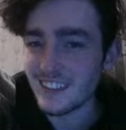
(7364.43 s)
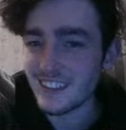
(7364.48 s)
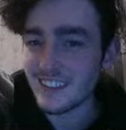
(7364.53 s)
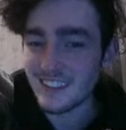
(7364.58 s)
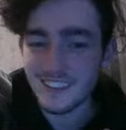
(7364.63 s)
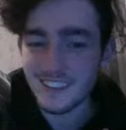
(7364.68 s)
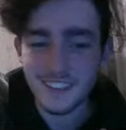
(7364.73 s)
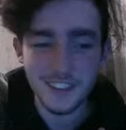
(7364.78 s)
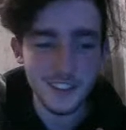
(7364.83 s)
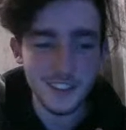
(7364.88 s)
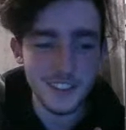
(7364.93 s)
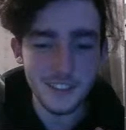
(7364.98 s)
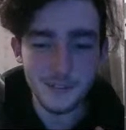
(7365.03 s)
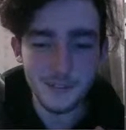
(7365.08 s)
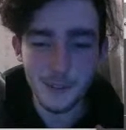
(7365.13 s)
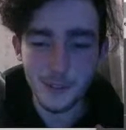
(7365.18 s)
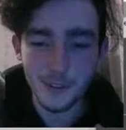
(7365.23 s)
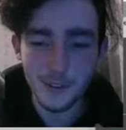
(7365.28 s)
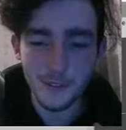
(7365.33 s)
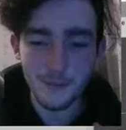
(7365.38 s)
So
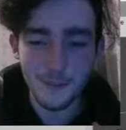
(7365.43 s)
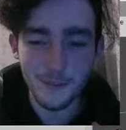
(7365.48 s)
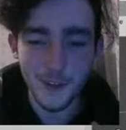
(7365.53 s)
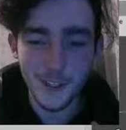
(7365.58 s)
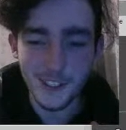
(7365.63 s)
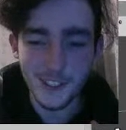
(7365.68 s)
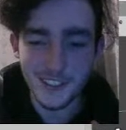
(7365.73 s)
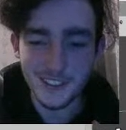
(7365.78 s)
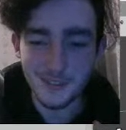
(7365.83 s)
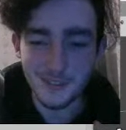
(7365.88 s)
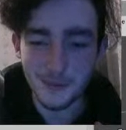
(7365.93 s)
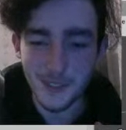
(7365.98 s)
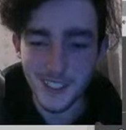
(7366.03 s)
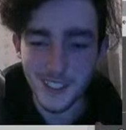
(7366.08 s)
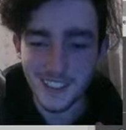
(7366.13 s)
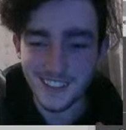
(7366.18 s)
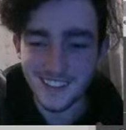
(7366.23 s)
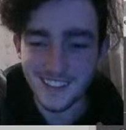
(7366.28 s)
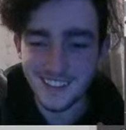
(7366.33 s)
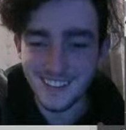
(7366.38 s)
difficult to focus
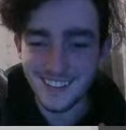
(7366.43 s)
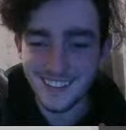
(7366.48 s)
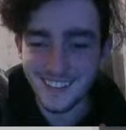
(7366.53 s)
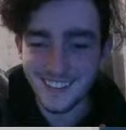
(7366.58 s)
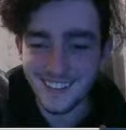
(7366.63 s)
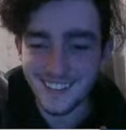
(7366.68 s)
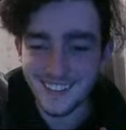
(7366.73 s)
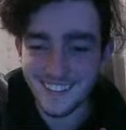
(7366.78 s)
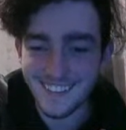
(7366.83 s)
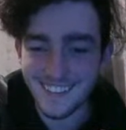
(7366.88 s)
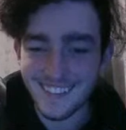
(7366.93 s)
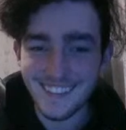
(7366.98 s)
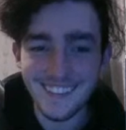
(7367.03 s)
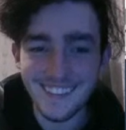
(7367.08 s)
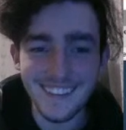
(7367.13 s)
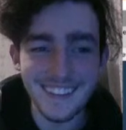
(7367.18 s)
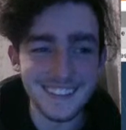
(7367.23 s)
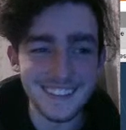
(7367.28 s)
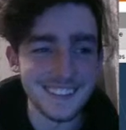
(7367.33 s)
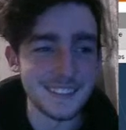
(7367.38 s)
when
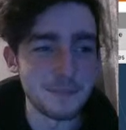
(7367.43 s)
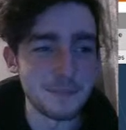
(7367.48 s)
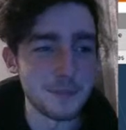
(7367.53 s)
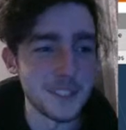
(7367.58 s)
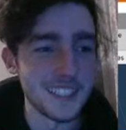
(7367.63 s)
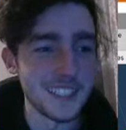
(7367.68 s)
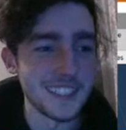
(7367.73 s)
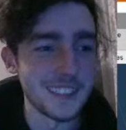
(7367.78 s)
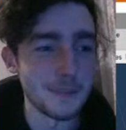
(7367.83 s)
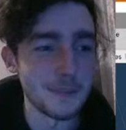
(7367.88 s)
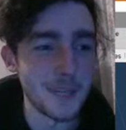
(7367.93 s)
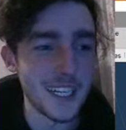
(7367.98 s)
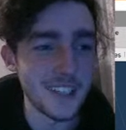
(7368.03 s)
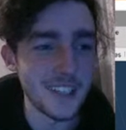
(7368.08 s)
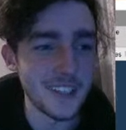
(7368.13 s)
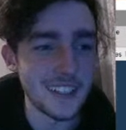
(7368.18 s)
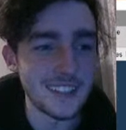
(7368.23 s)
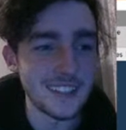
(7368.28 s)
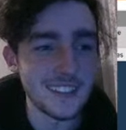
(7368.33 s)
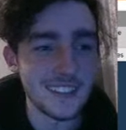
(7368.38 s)
this is playing in the
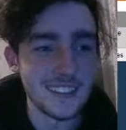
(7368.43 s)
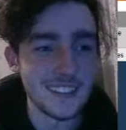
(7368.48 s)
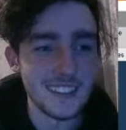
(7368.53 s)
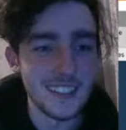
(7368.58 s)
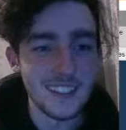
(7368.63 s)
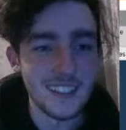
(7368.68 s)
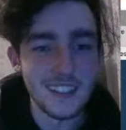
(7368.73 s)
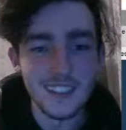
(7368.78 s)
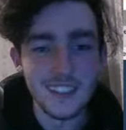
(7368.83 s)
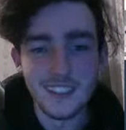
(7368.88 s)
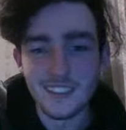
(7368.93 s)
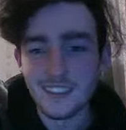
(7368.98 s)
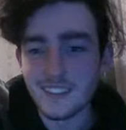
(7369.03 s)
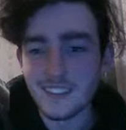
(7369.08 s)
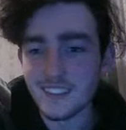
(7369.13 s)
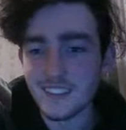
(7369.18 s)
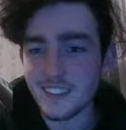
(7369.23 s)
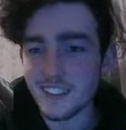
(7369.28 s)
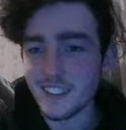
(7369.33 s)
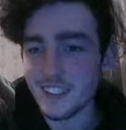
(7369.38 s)
background.
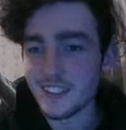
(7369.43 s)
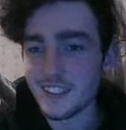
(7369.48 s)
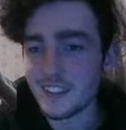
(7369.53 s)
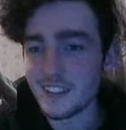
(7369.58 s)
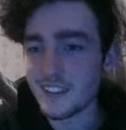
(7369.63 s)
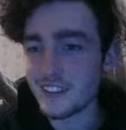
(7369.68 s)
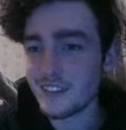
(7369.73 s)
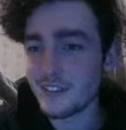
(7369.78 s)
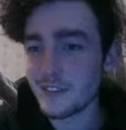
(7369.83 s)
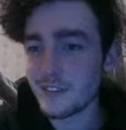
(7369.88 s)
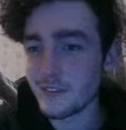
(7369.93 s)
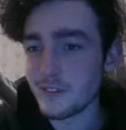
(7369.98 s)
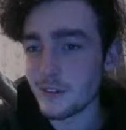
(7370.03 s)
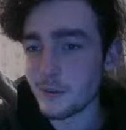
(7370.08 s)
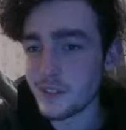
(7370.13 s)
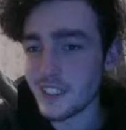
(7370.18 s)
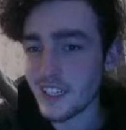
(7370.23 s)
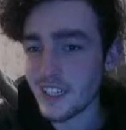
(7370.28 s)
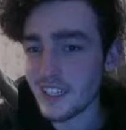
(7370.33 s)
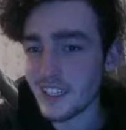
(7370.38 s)
So what
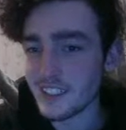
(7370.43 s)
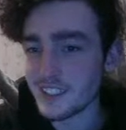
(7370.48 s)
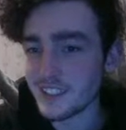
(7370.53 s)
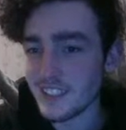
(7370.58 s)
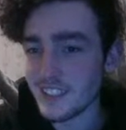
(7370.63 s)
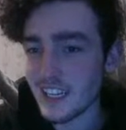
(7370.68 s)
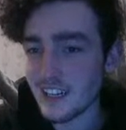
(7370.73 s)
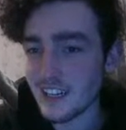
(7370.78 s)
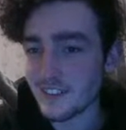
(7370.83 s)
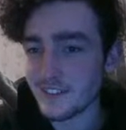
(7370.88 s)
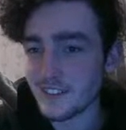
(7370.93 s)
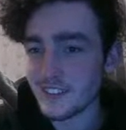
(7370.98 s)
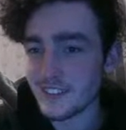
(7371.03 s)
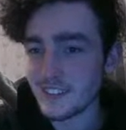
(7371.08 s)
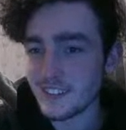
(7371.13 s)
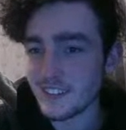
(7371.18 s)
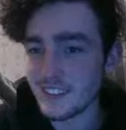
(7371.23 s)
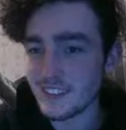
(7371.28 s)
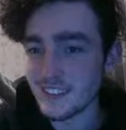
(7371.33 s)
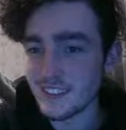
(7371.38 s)
we can just have
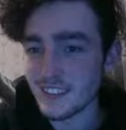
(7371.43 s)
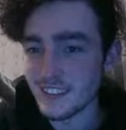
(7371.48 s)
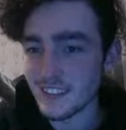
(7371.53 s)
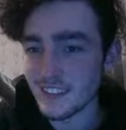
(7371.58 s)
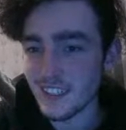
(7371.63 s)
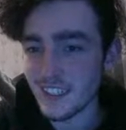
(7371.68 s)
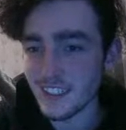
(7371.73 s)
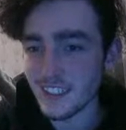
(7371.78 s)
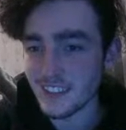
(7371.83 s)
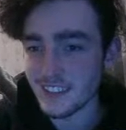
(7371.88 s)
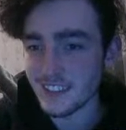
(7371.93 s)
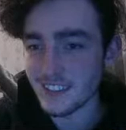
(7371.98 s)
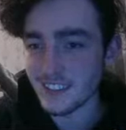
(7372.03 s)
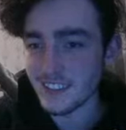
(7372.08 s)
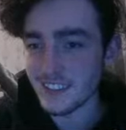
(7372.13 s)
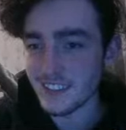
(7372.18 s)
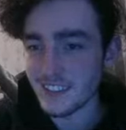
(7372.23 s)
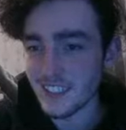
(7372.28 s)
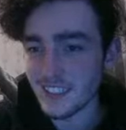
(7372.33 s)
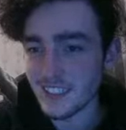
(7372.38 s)
is this guy
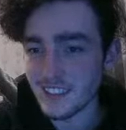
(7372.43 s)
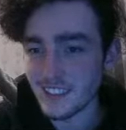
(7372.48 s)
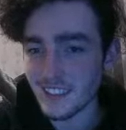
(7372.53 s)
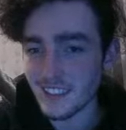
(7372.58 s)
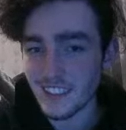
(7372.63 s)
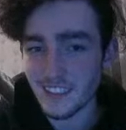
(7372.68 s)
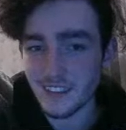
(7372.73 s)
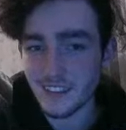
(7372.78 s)
just set to like.